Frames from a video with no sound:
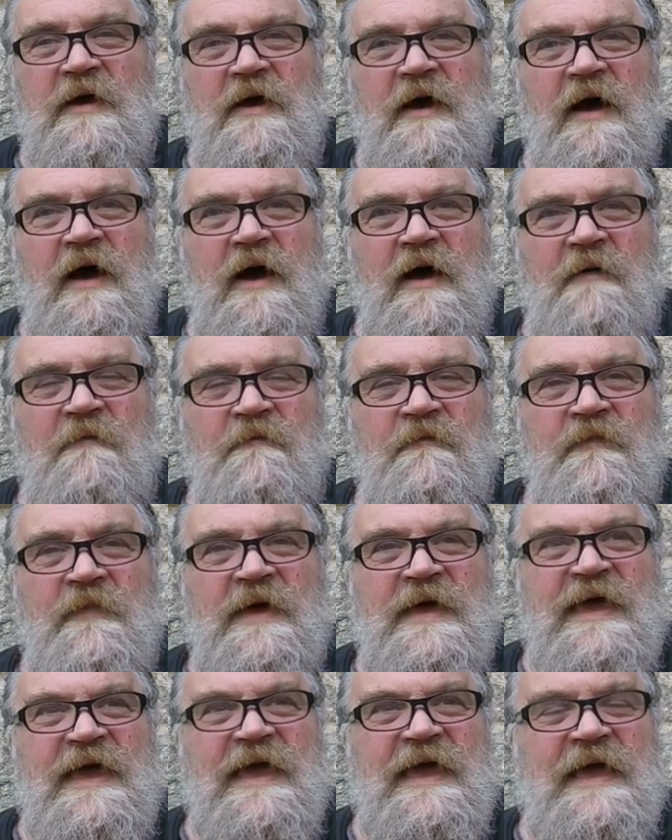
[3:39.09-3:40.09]
Um,
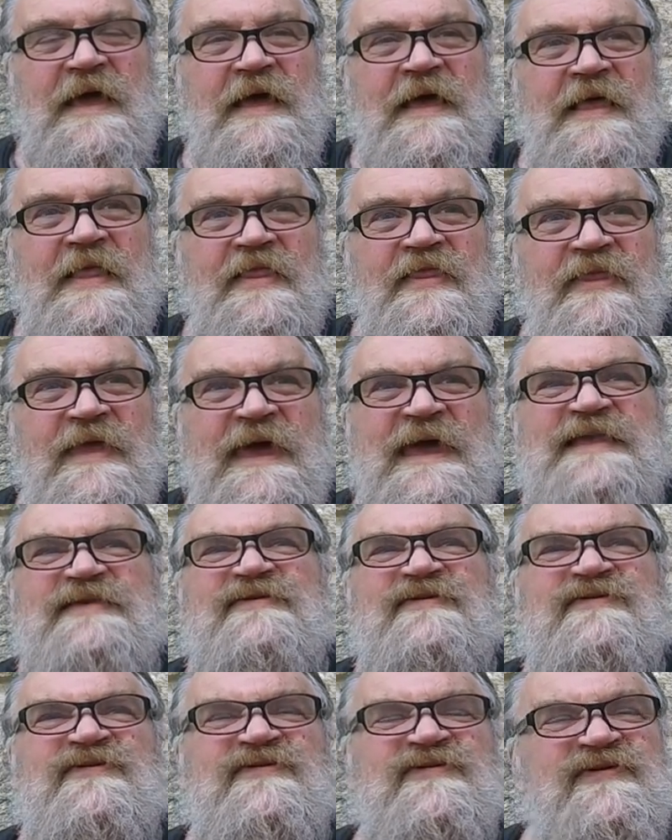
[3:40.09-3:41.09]
it's
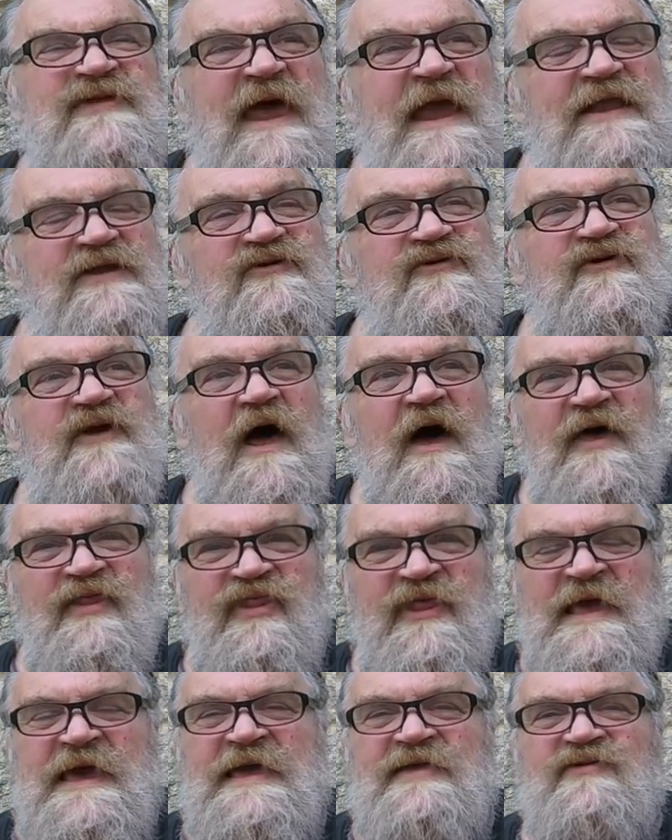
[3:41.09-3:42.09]
stenched. I
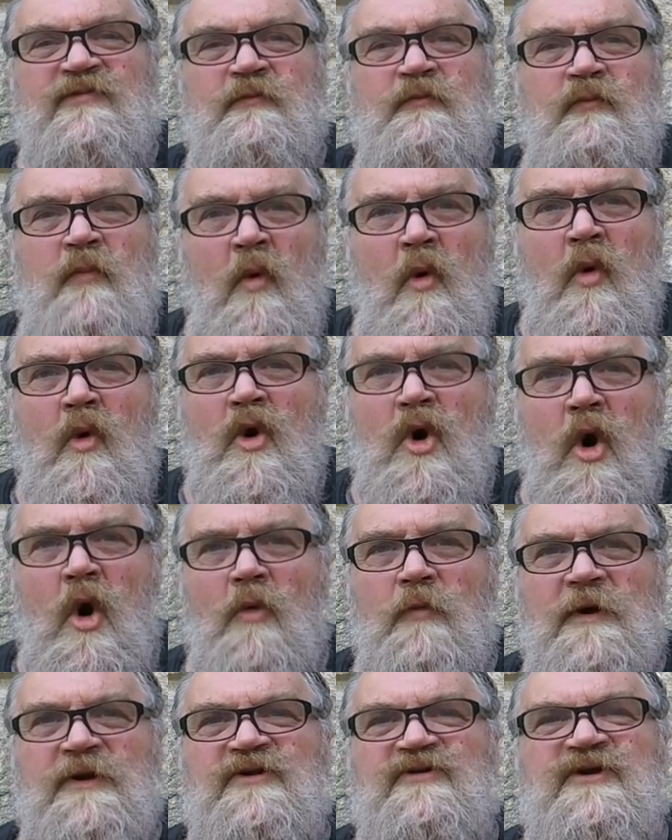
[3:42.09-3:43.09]
think it's more
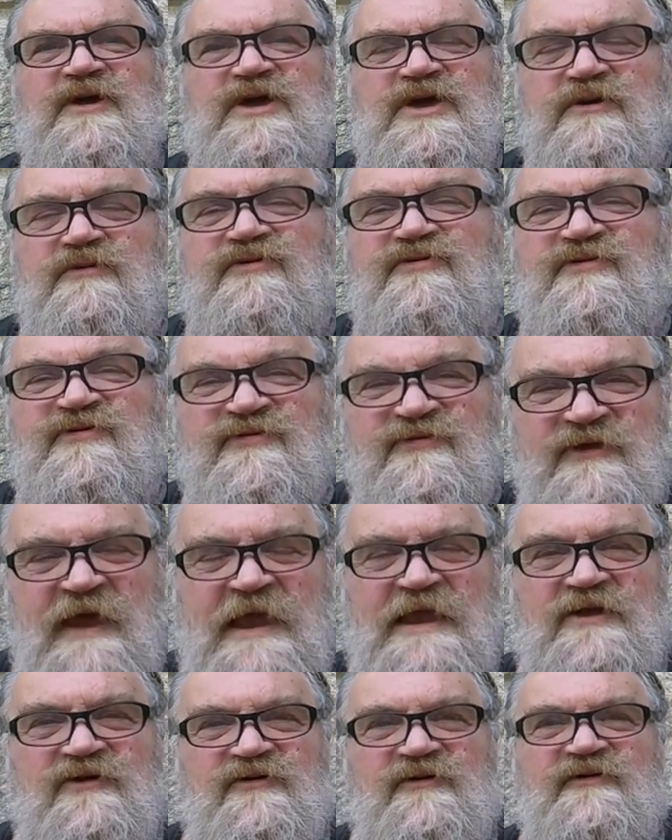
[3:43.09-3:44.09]
common to use
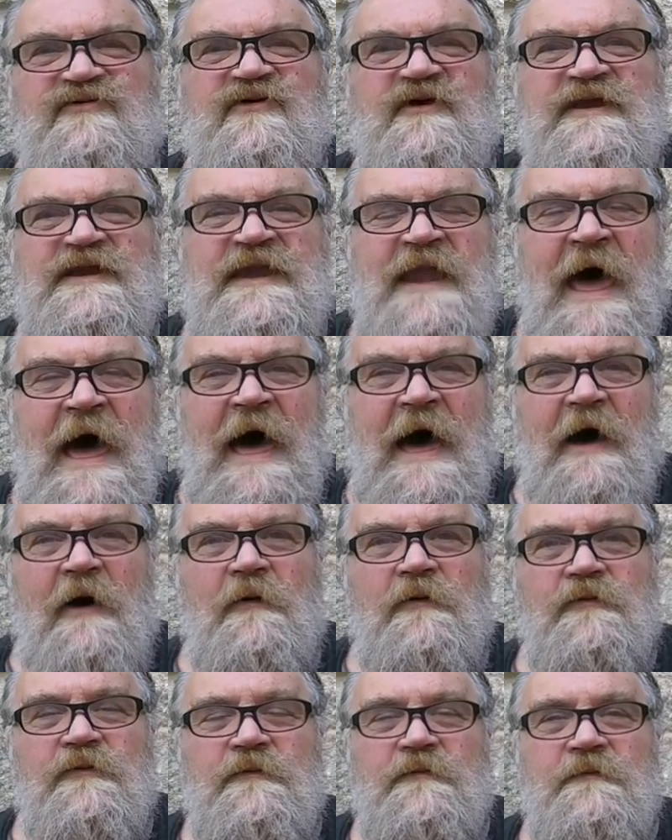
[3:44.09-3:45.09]
stench as a
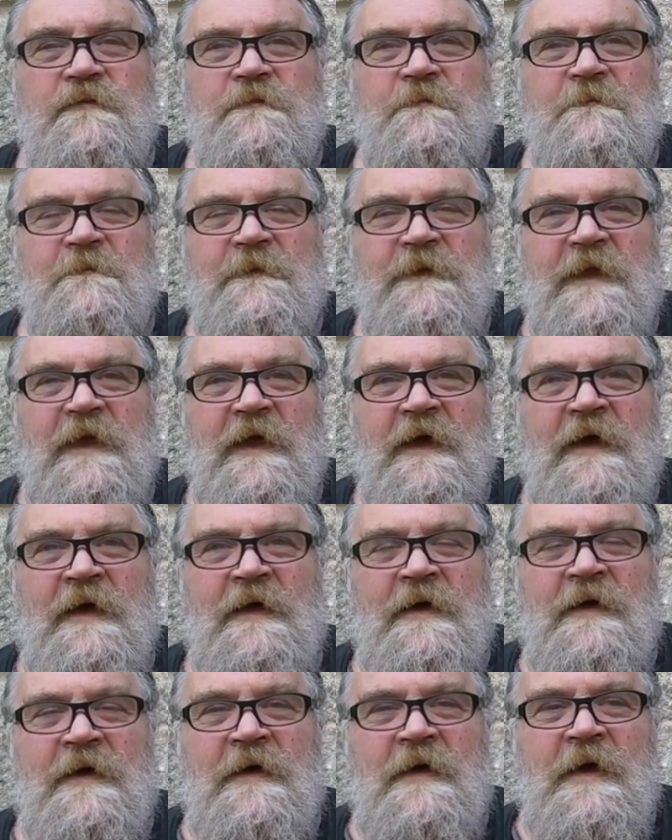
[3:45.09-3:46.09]
noun. Yeah,
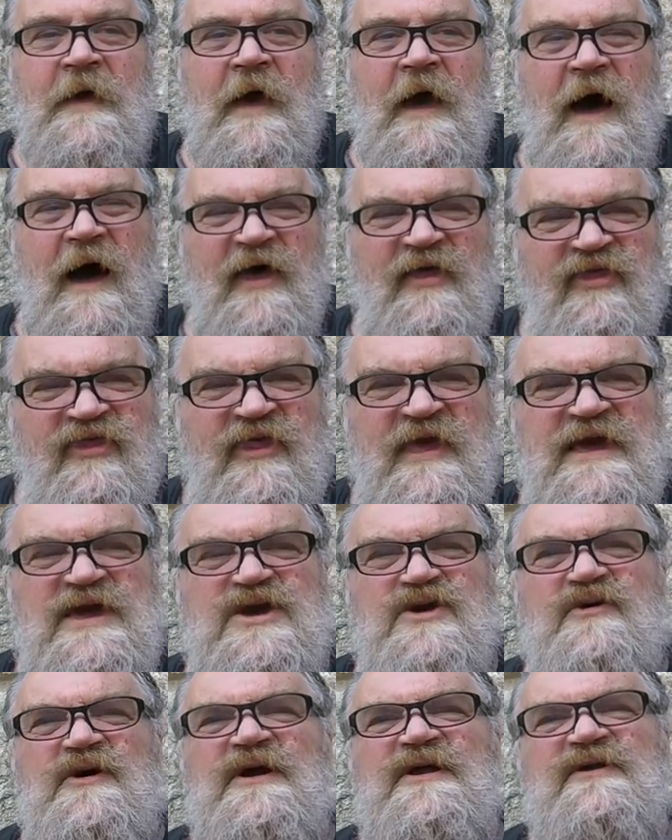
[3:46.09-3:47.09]
I think
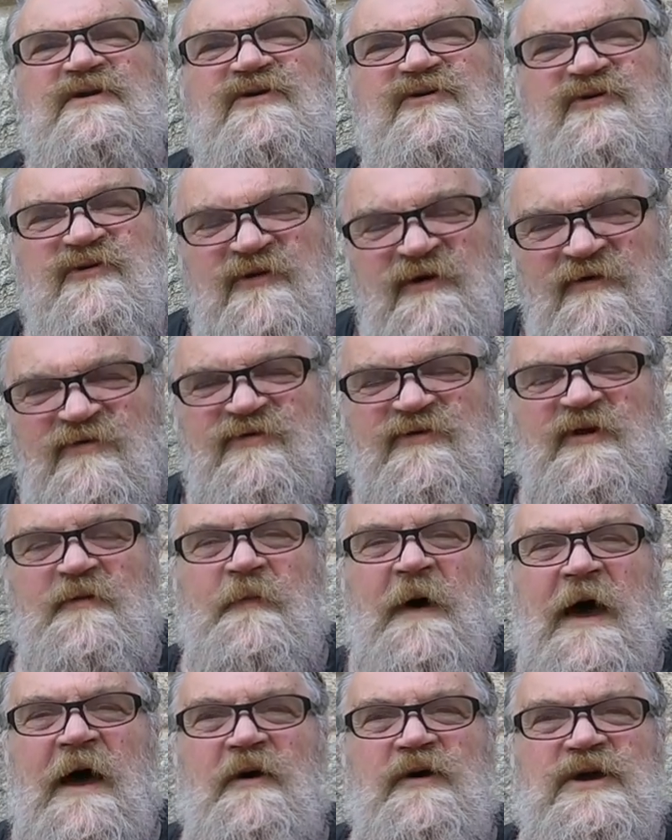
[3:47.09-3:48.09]
you can just
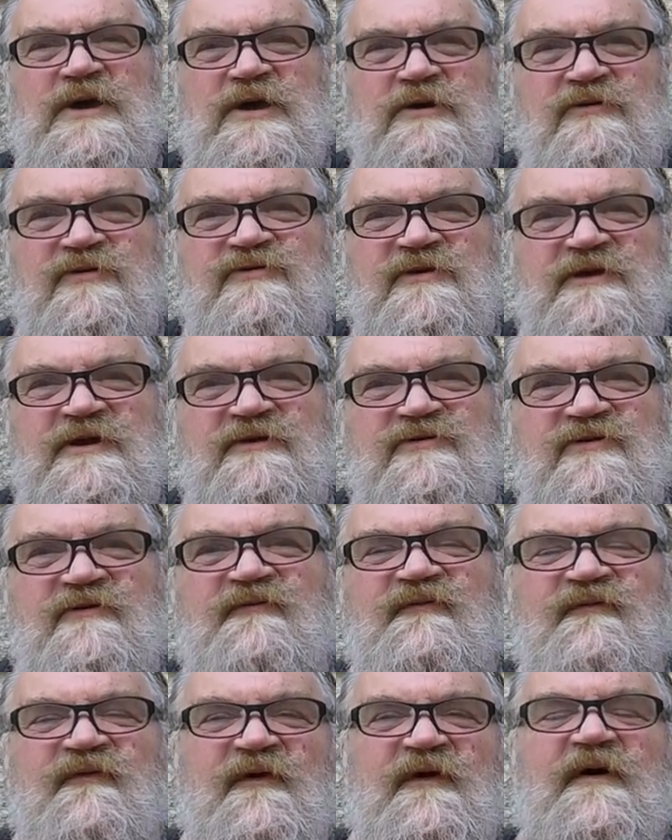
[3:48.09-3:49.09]
about use it as a
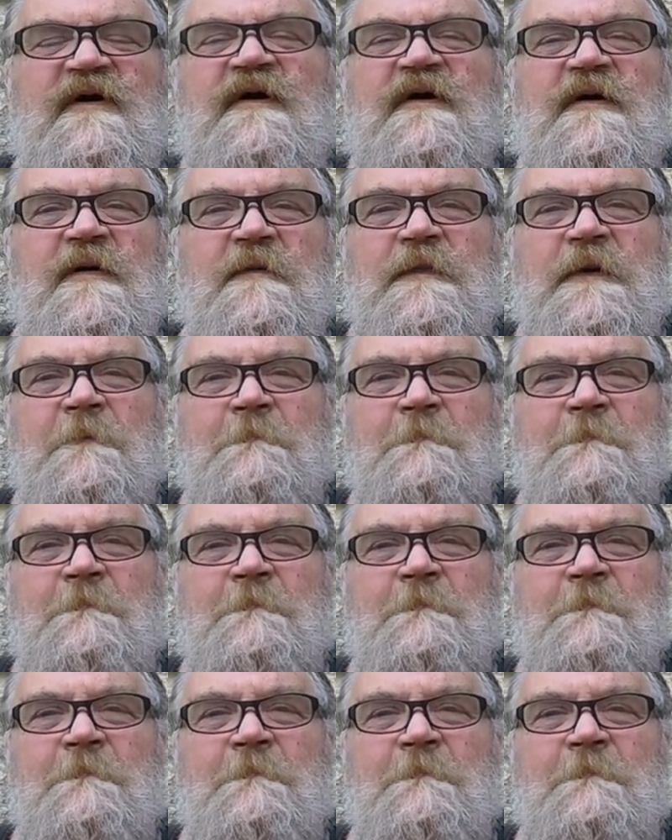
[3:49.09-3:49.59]
verb.